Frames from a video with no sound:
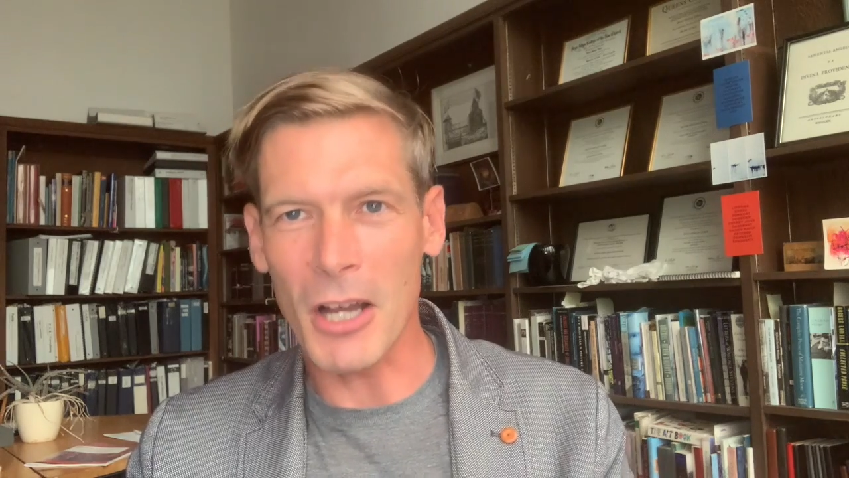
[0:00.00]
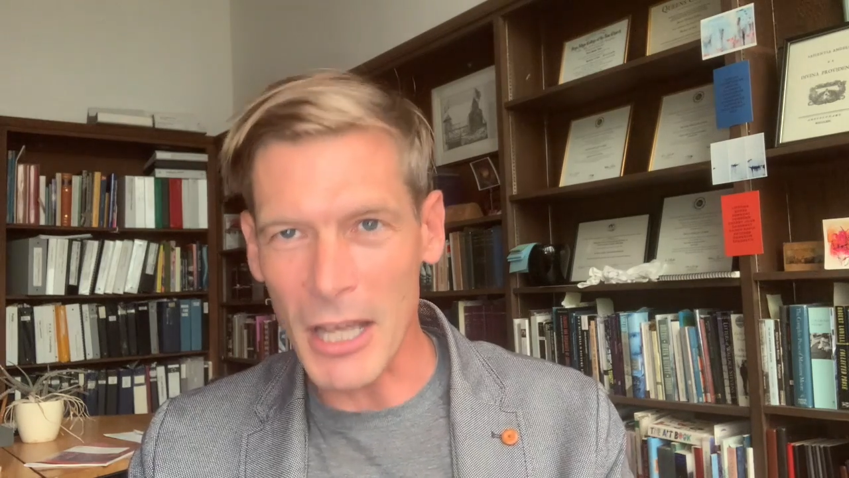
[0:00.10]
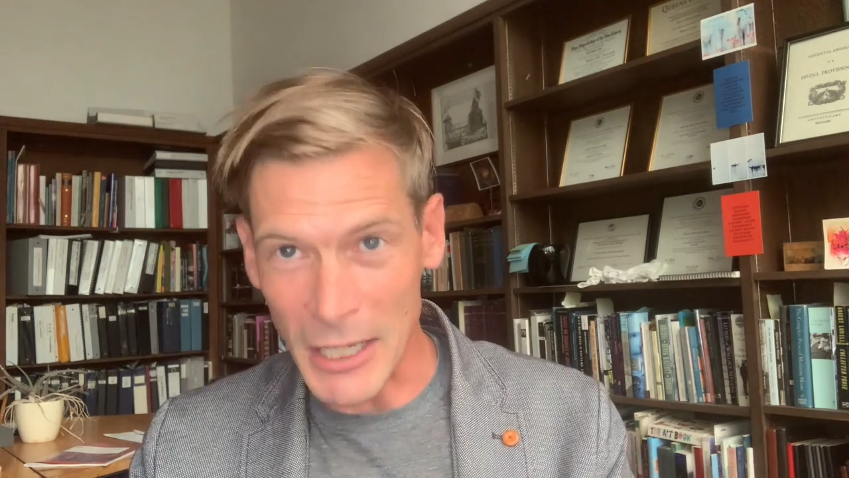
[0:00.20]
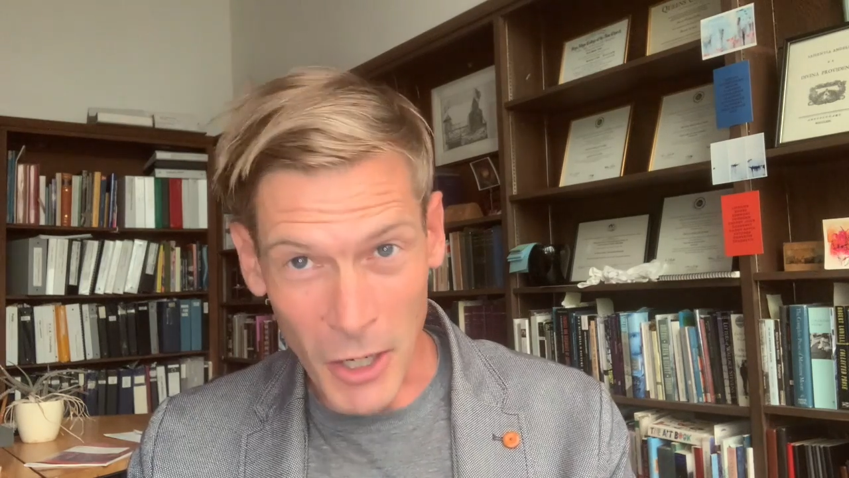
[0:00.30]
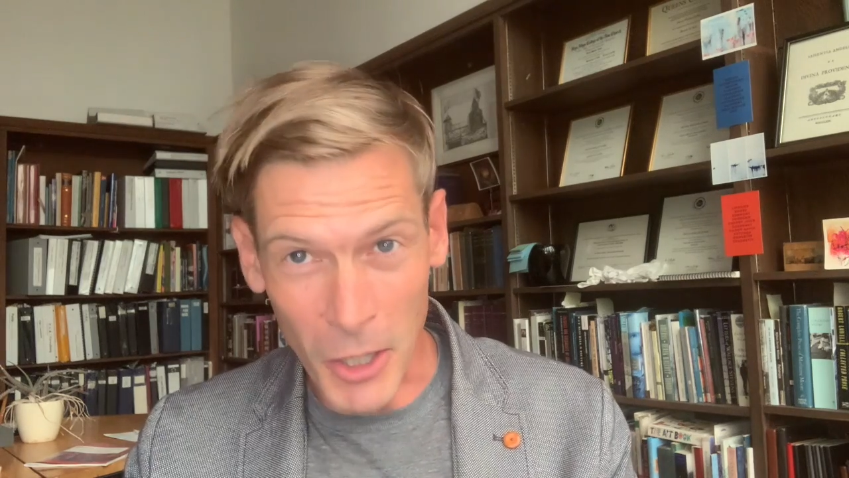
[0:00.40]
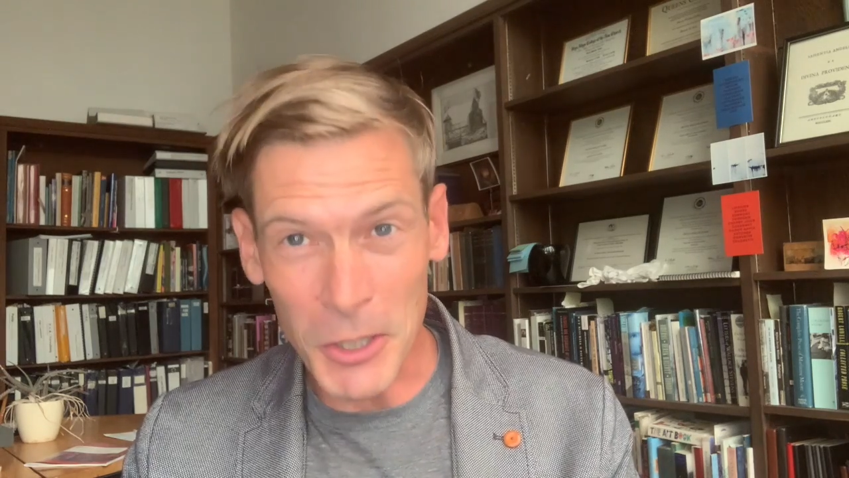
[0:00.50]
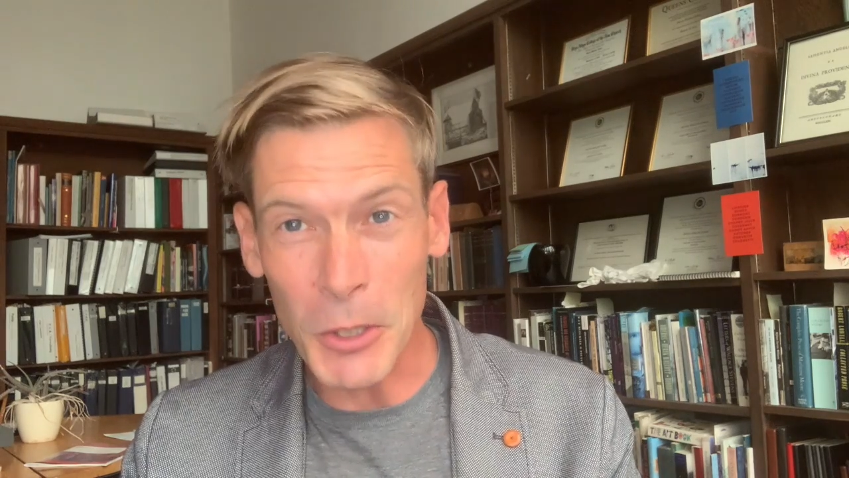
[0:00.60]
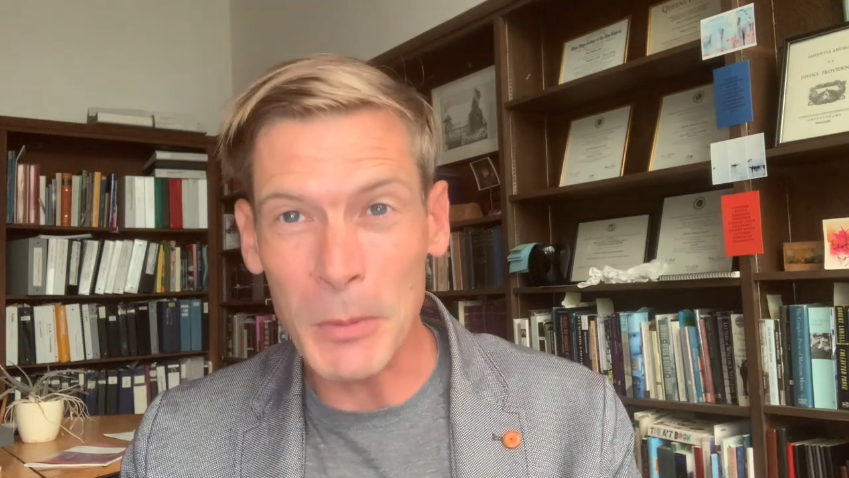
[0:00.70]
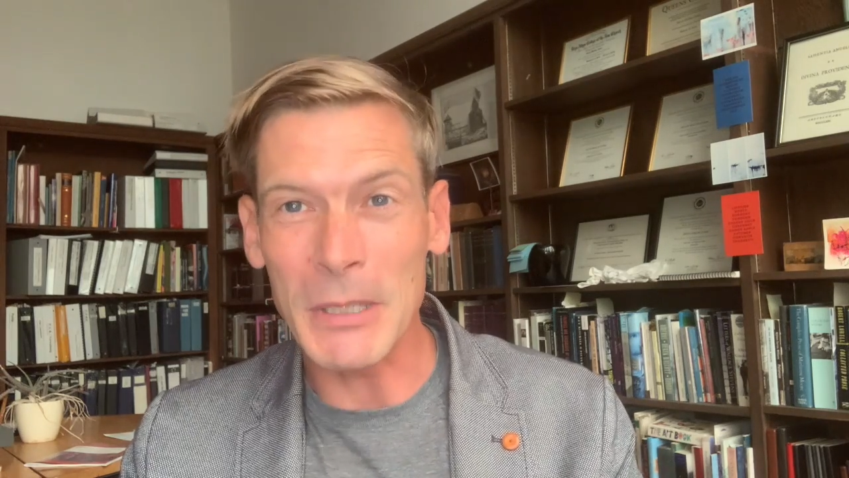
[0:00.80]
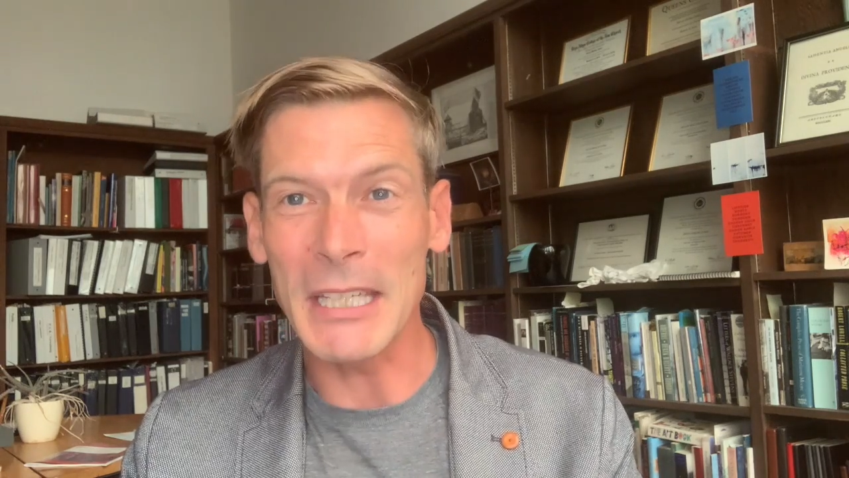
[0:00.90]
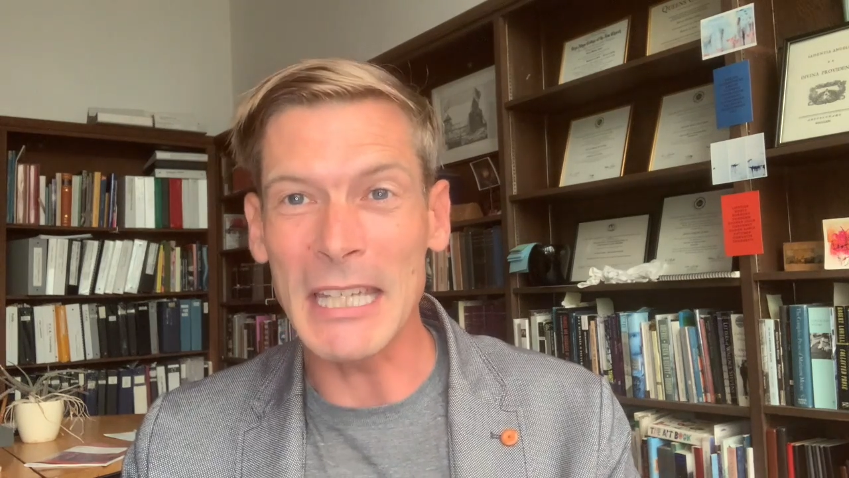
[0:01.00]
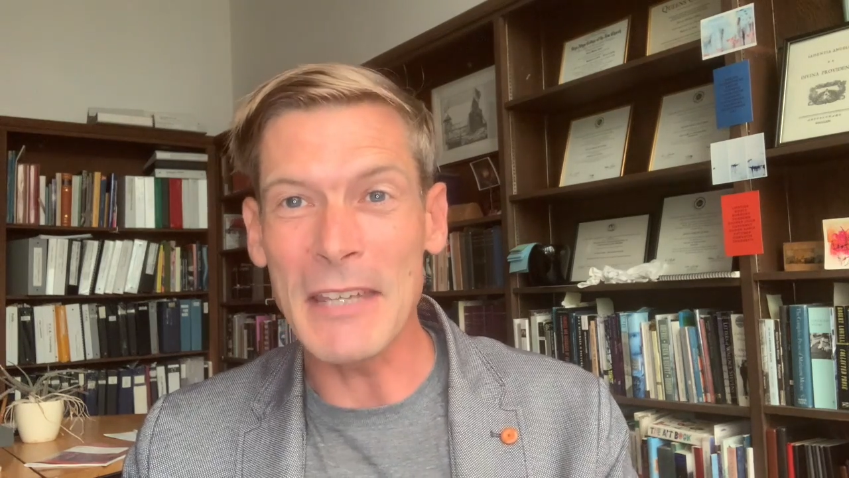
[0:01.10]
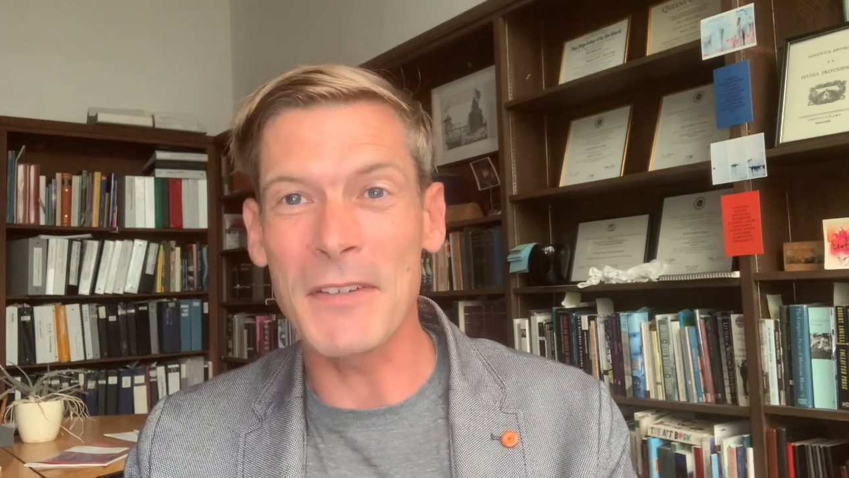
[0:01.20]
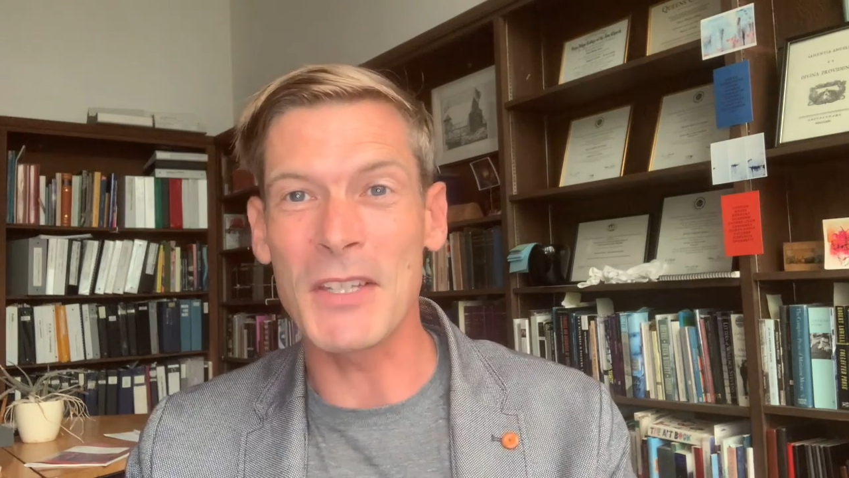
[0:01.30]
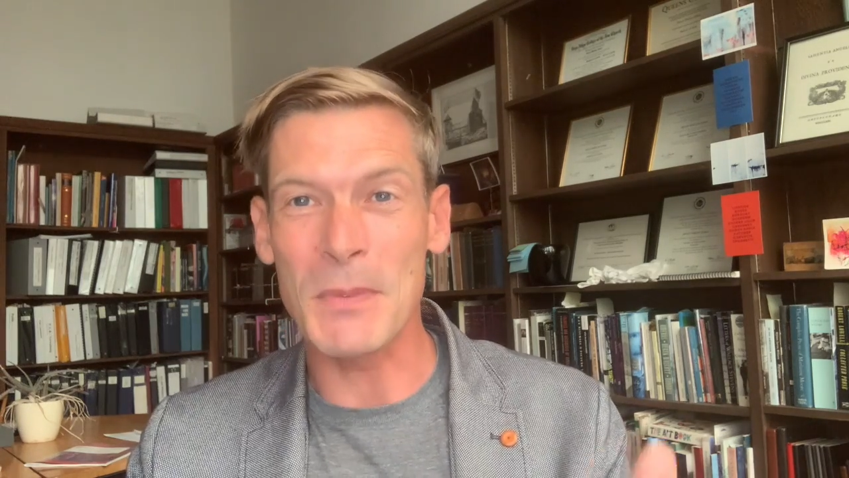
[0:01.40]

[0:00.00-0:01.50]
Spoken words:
and arguably even